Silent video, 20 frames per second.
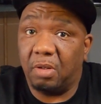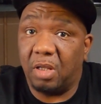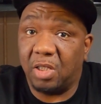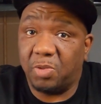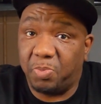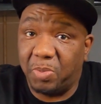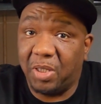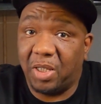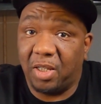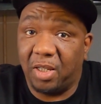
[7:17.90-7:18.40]

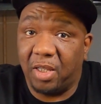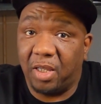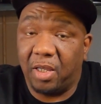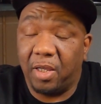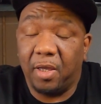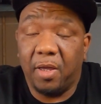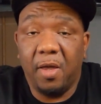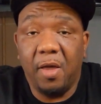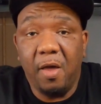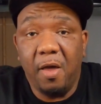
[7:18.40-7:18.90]
Let's be
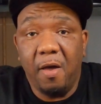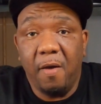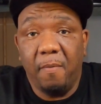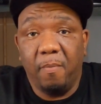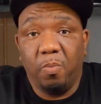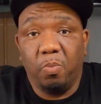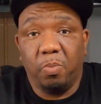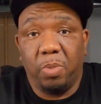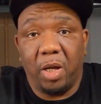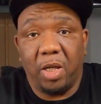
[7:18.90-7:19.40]
clear.
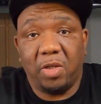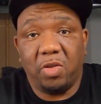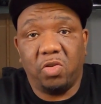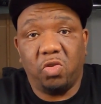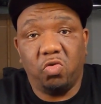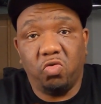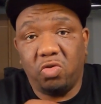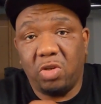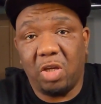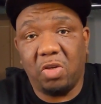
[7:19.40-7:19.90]
But
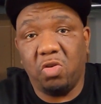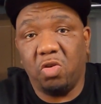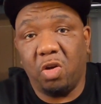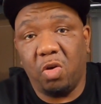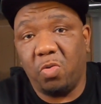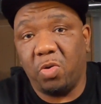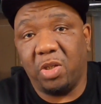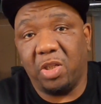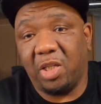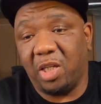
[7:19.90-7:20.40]
you
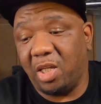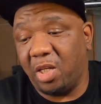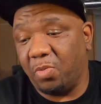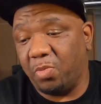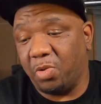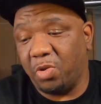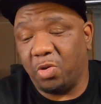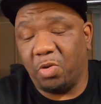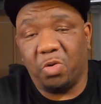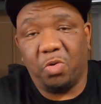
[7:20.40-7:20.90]
don't want to get
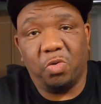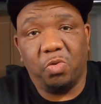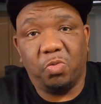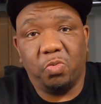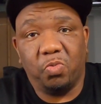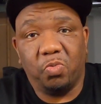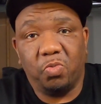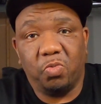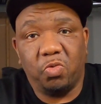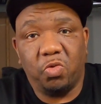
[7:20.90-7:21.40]
hit with
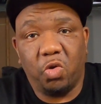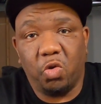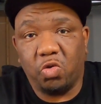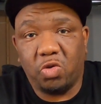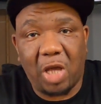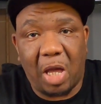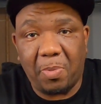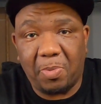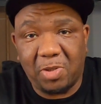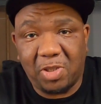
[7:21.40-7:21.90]
no
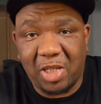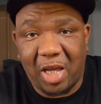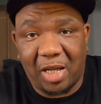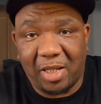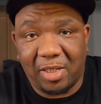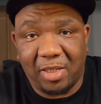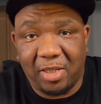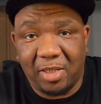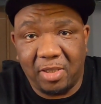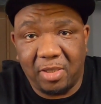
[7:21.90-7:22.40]
type of
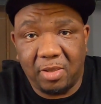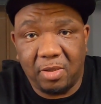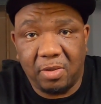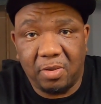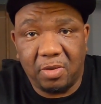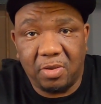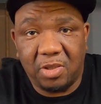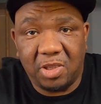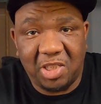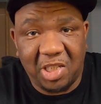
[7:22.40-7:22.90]
shotgun
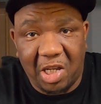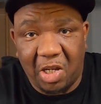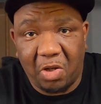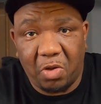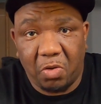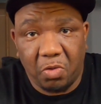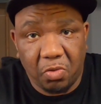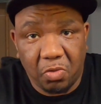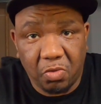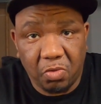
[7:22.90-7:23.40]

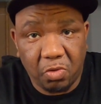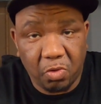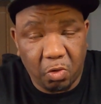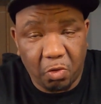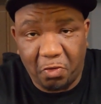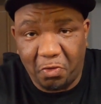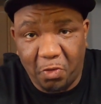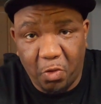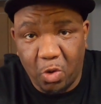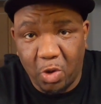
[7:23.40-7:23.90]
shell,
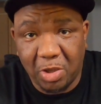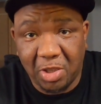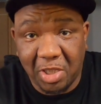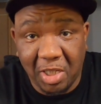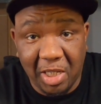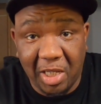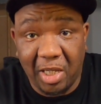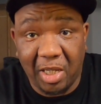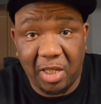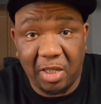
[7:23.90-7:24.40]
no
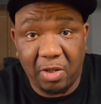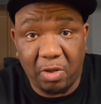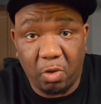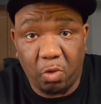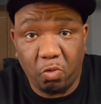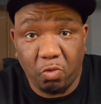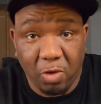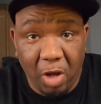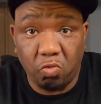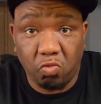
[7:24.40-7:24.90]
410,
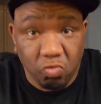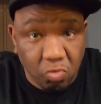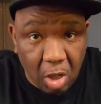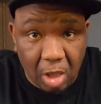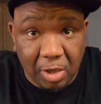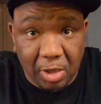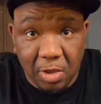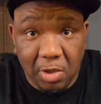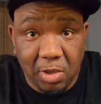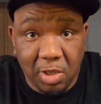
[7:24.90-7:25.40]
no
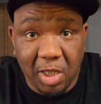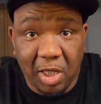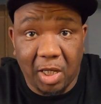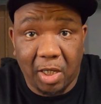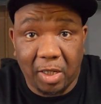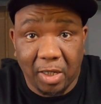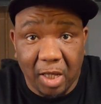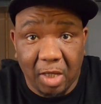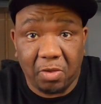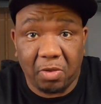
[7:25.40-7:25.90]
nothing
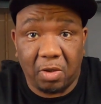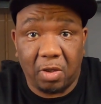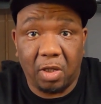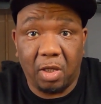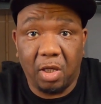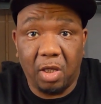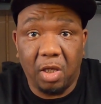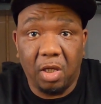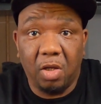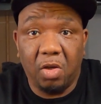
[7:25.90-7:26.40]
10, nothing.
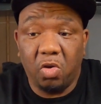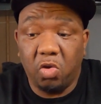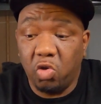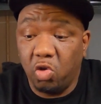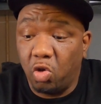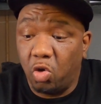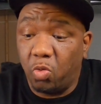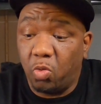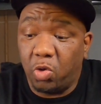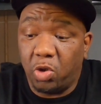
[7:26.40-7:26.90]

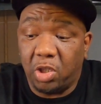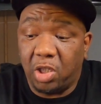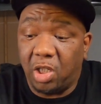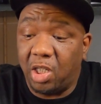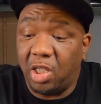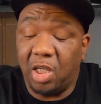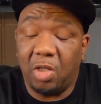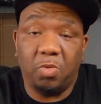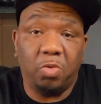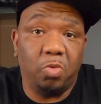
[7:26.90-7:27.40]
You don't want to
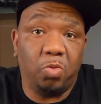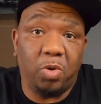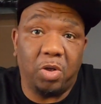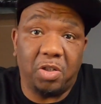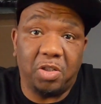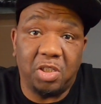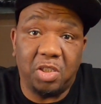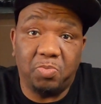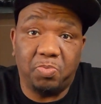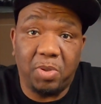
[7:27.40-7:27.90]
get hit with
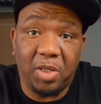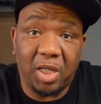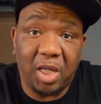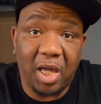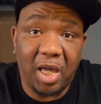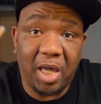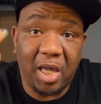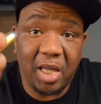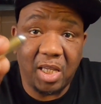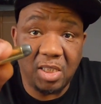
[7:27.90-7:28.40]
one of these big
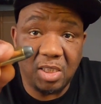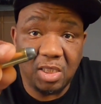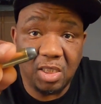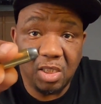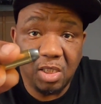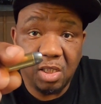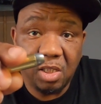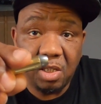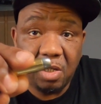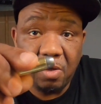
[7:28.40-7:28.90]

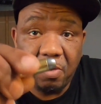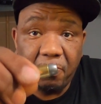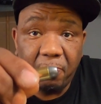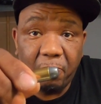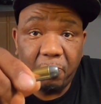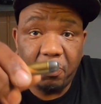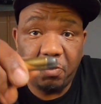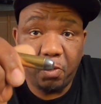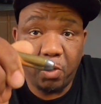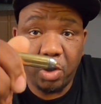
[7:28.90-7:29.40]
ass
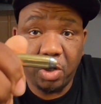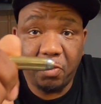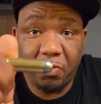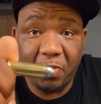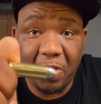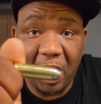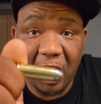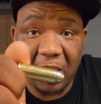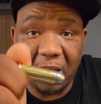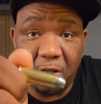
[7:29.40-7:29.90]

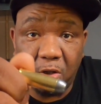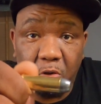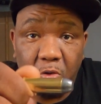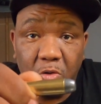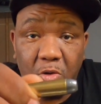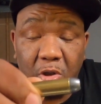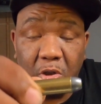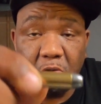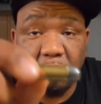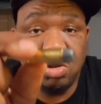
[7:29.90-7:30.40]
45
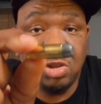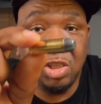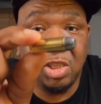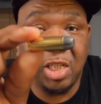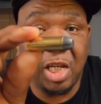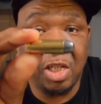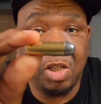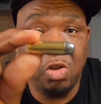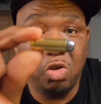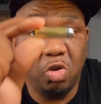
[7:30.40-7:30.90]
long coats,
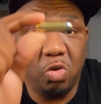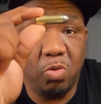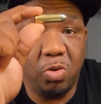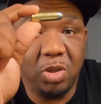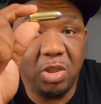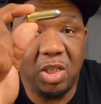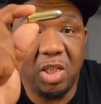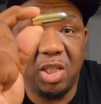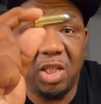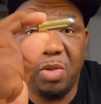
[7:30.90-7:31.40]
just like you don't
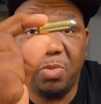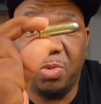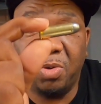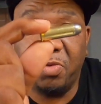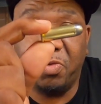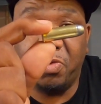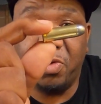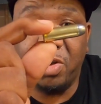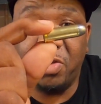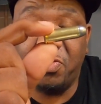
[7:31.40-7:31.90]
want to get hit
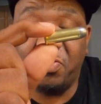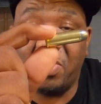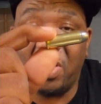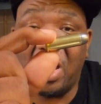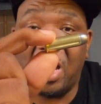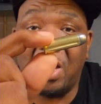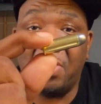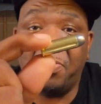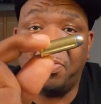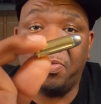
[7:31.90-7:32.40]
with a
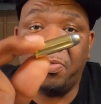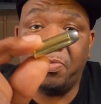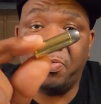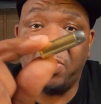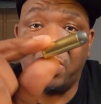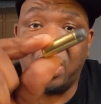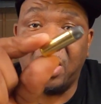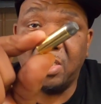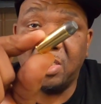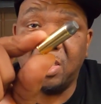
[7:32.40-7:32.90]
45
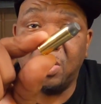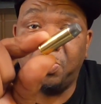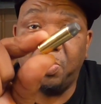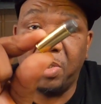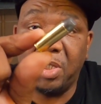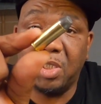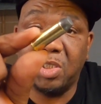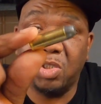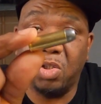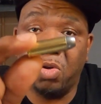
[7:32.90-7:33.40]
ACP.